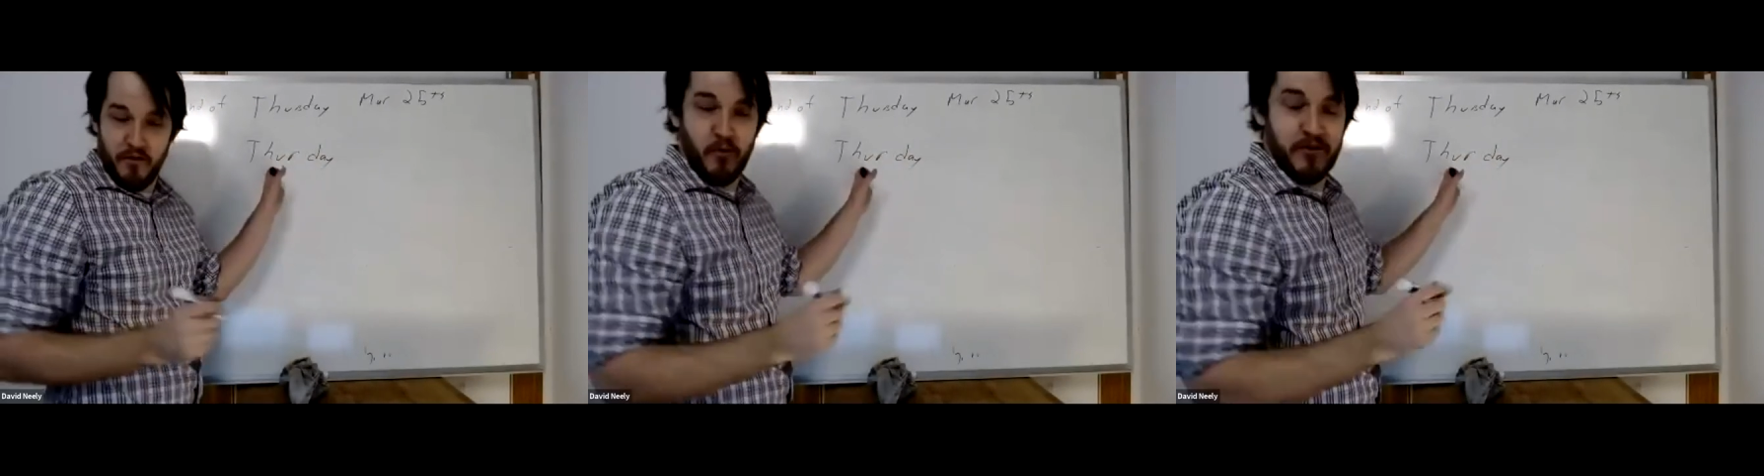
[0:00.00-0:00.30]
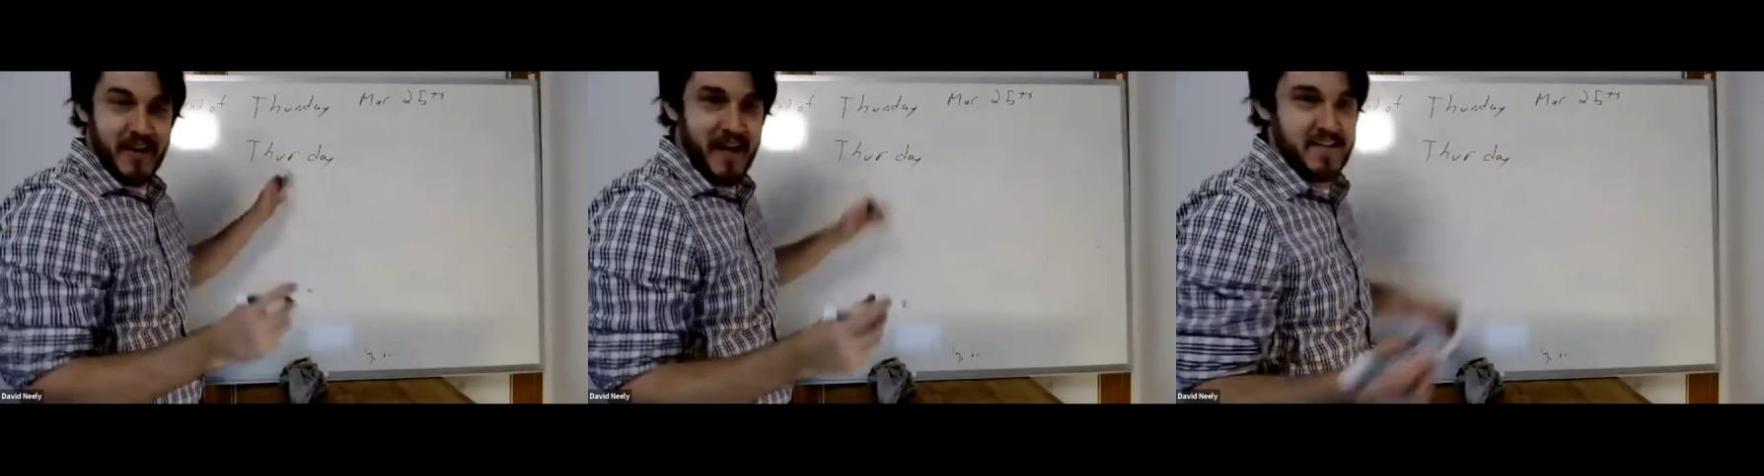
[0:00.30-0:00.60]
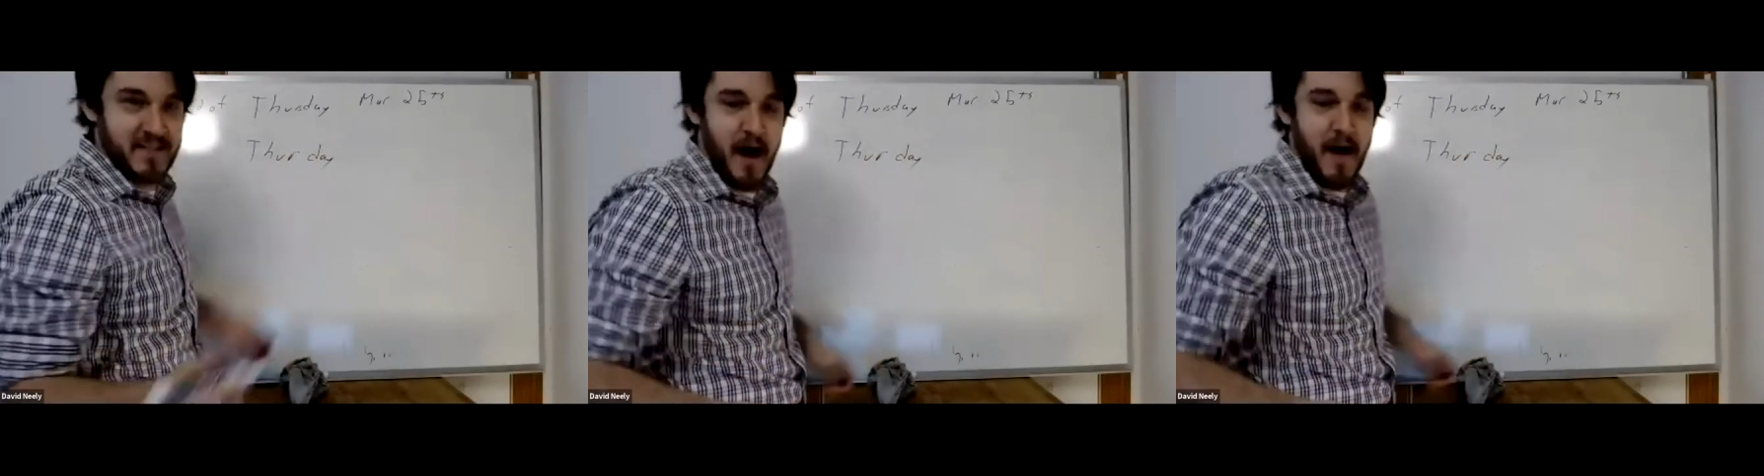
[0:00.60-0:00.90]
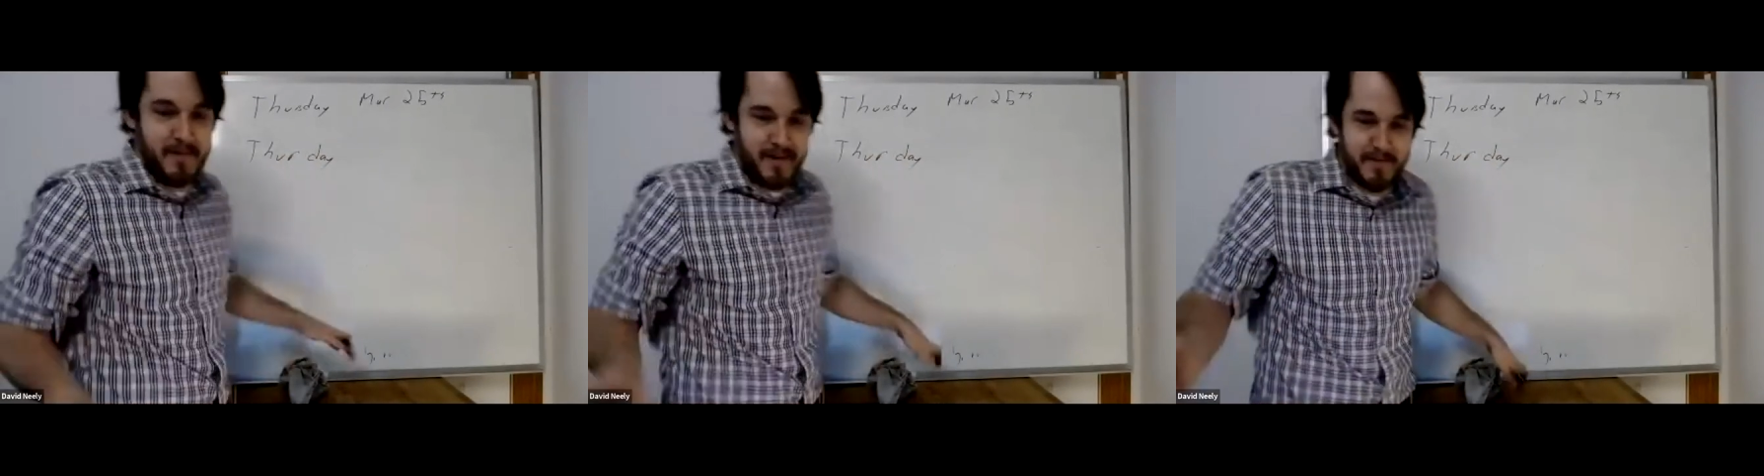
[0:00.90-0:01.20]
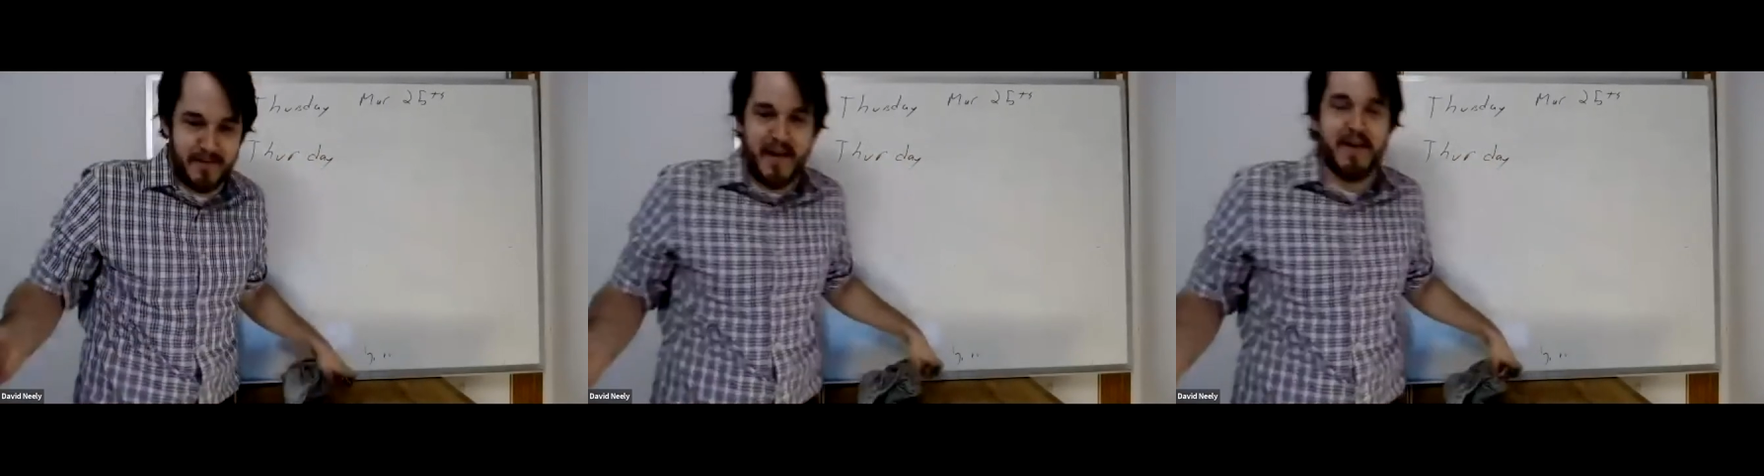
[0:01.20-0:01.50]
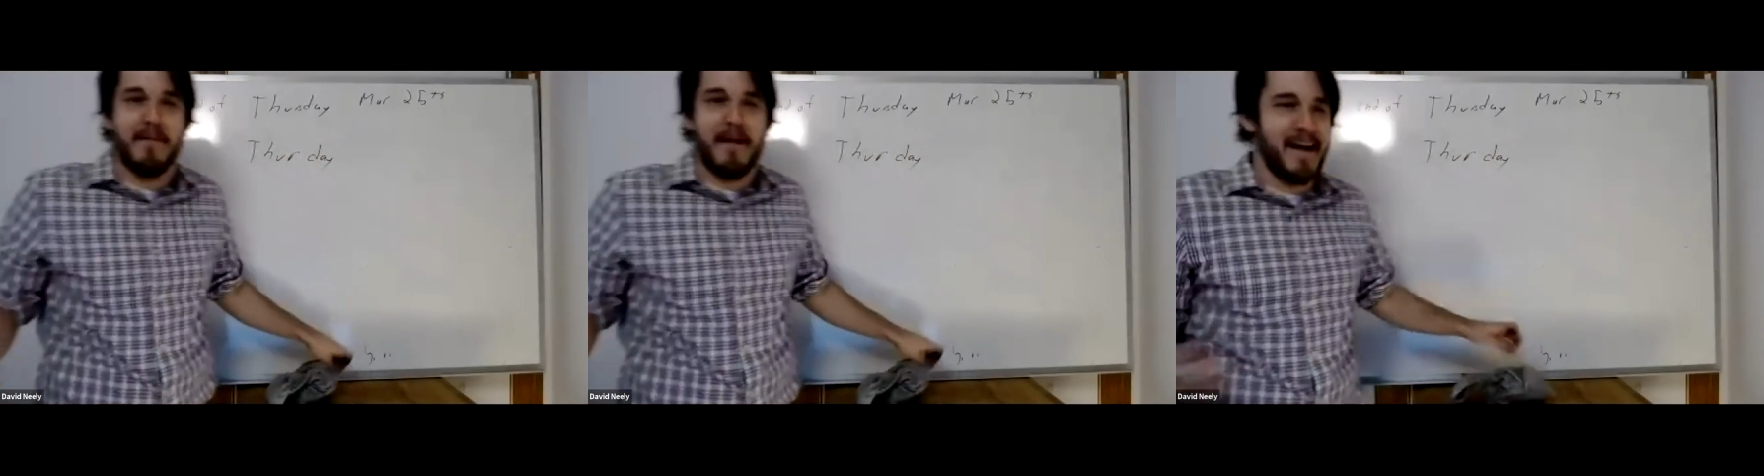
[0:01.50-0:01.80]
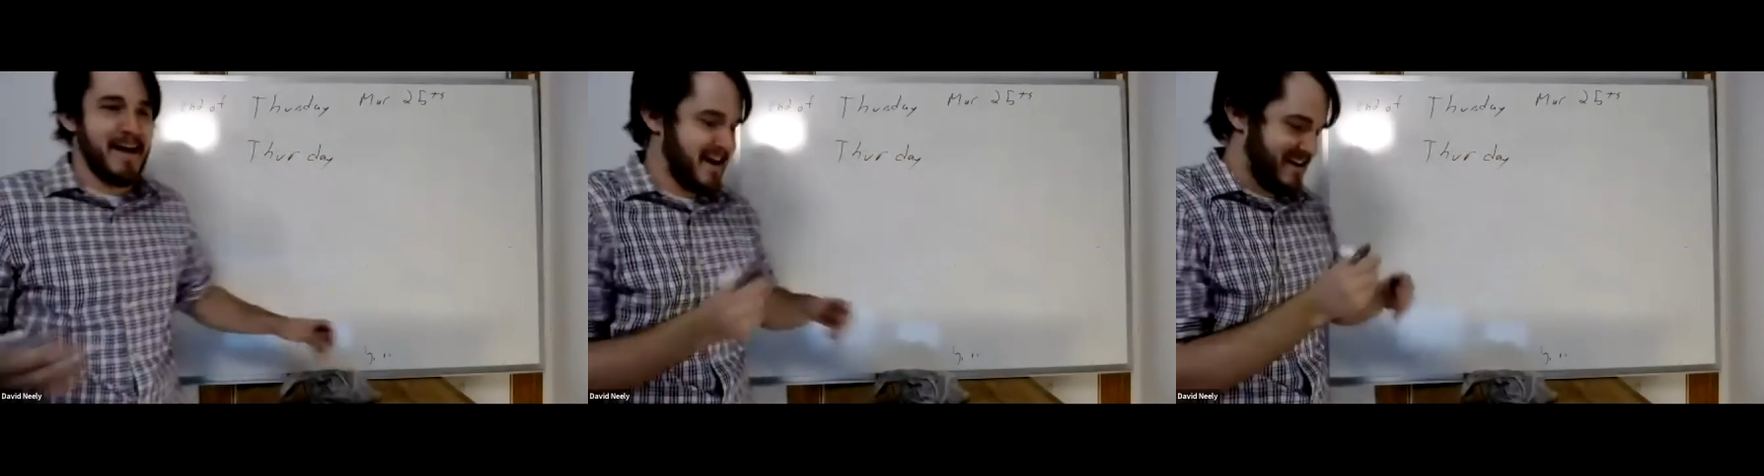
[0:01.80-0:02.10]
Thor Day. So I'm gonna defend
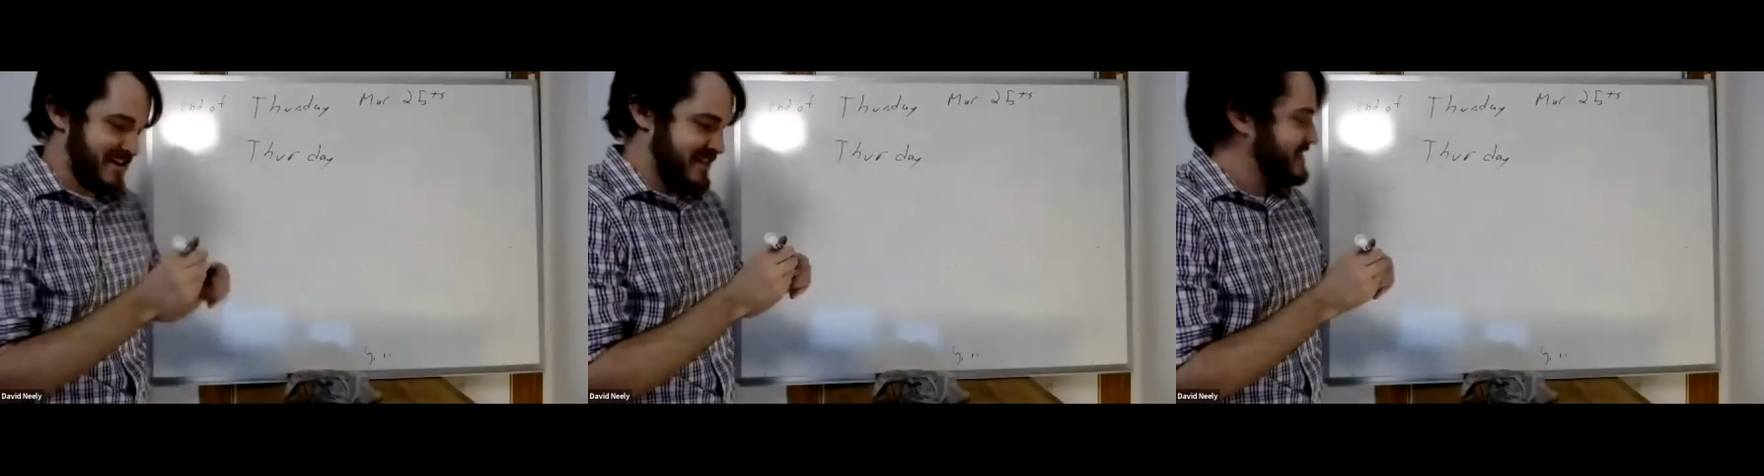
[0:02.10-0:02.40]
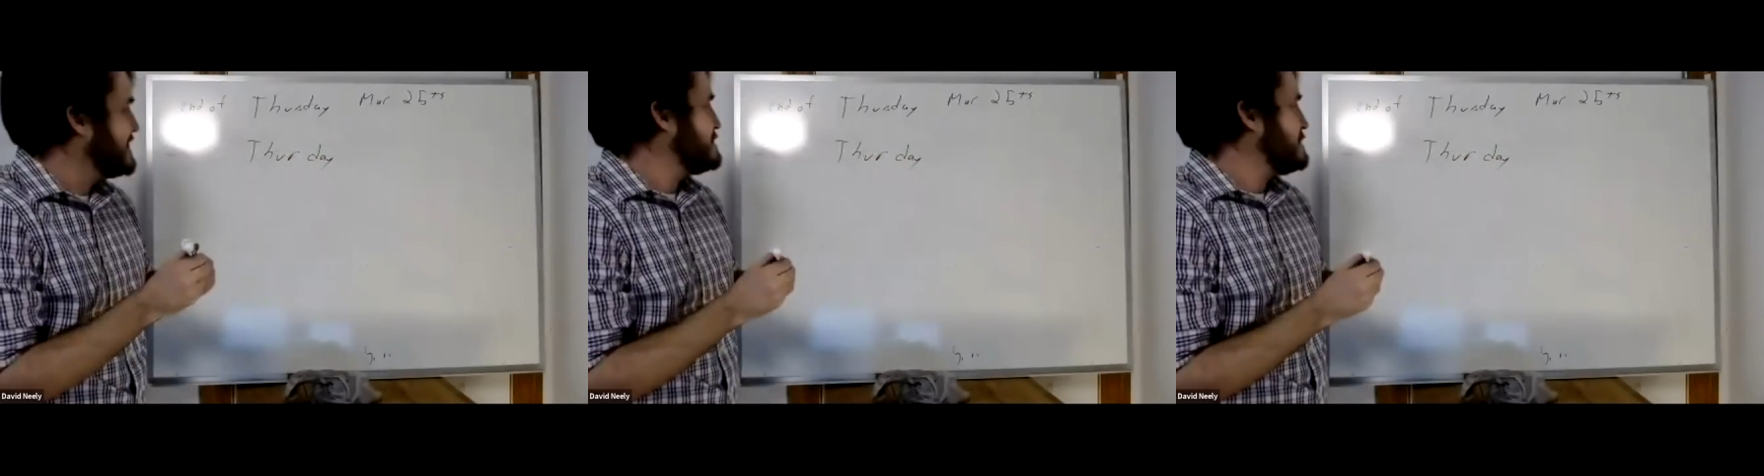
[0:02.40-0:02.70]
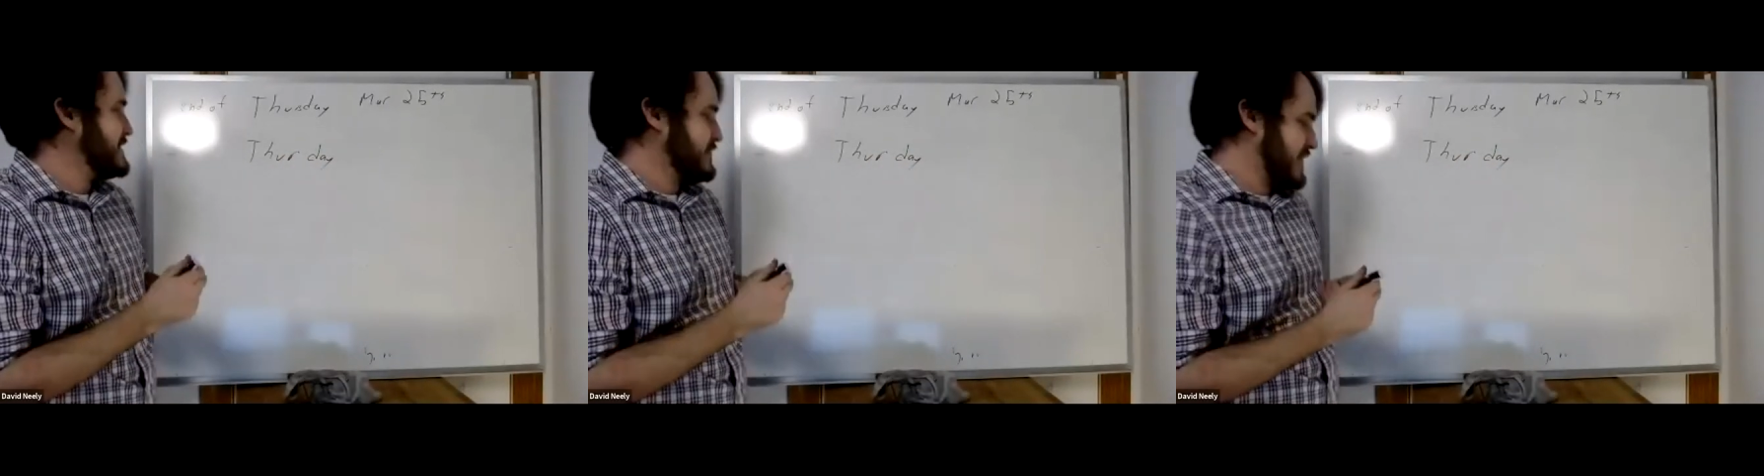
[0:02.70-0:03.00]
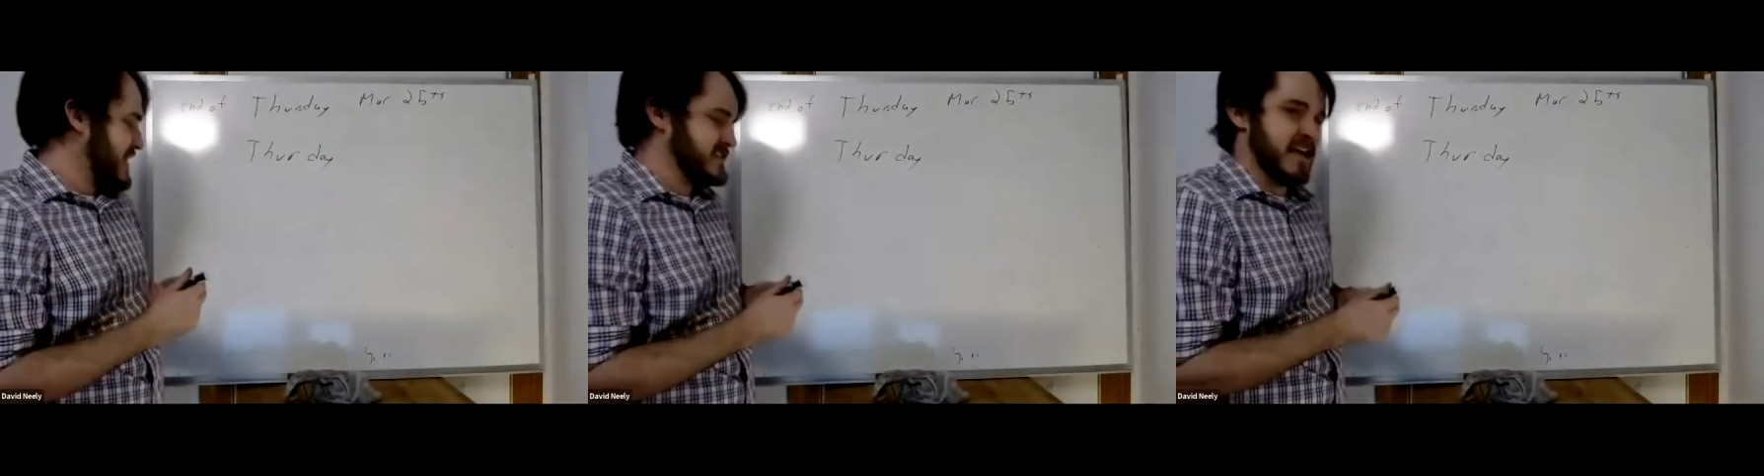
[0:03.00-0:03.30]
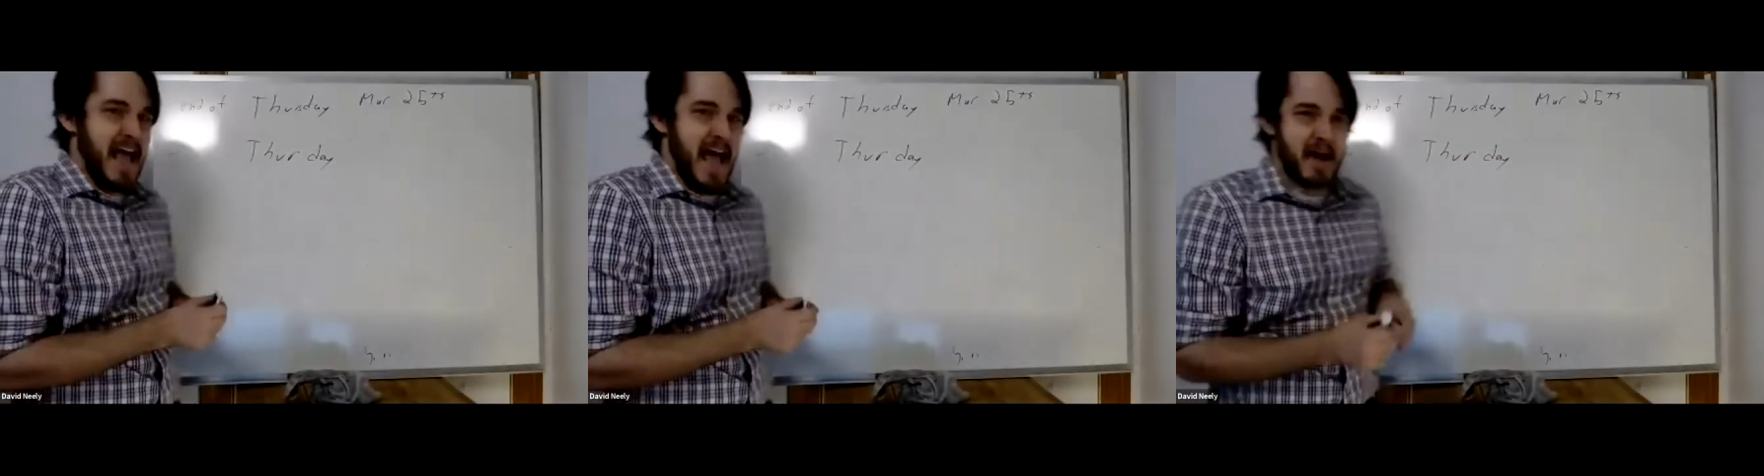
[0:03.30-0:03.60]
my my defense.